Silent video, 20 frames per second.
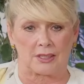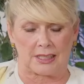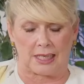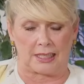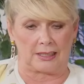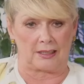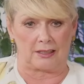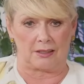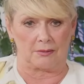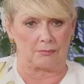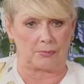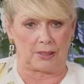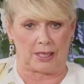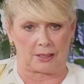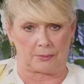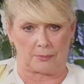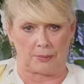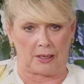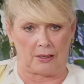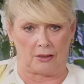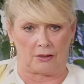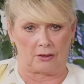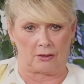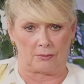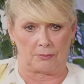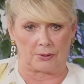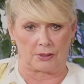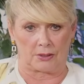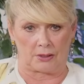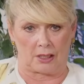to say anything bad about her,
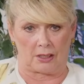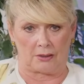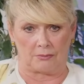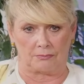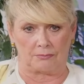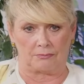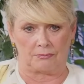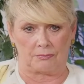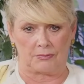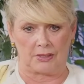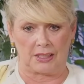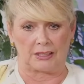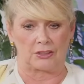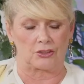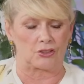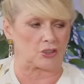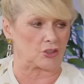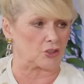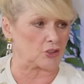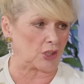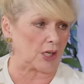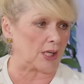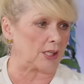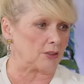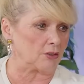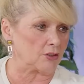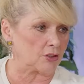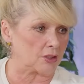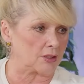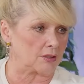but um, things just
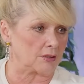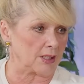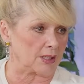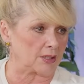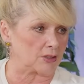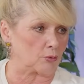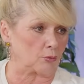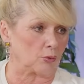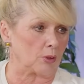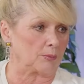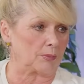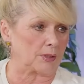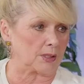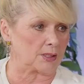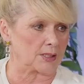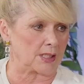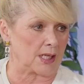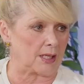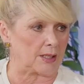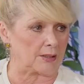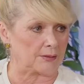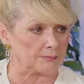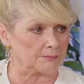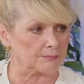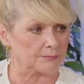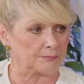changed. That's all I'm going to say.